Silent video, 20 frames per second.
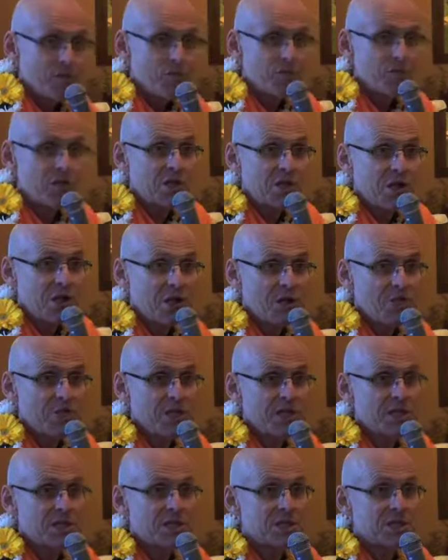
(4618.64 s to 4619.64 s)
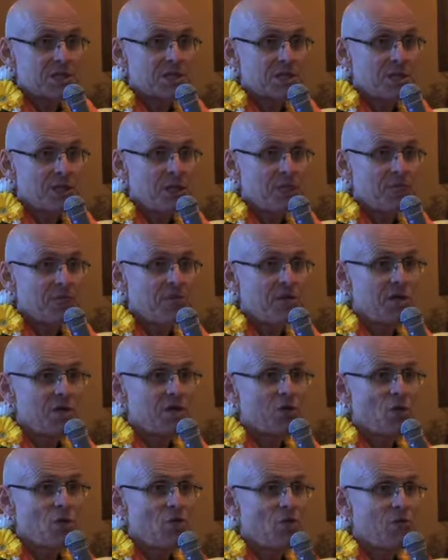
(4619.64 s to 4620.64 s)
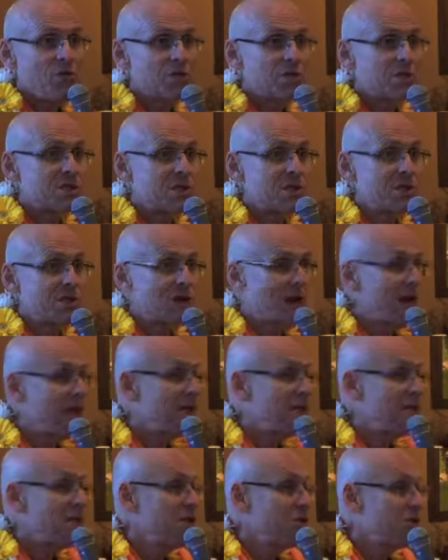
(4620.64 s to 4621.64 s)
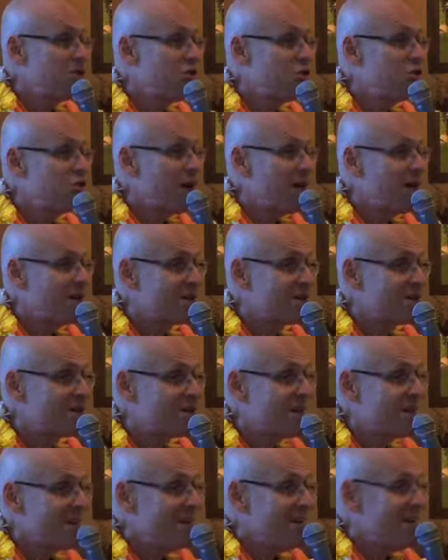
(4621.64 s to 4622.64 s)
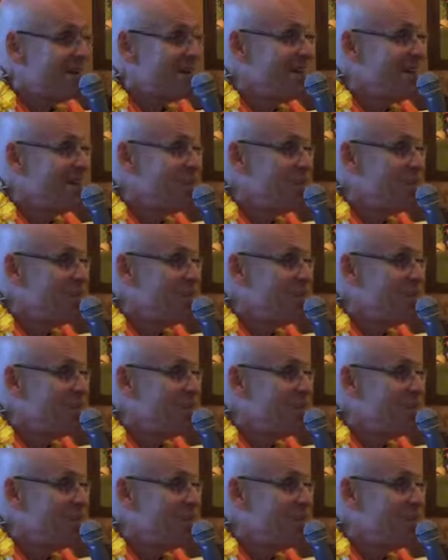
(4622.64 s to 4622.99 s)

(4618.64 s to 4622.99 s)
So with karma, it's the same. We are always thinking, I didn't do that, I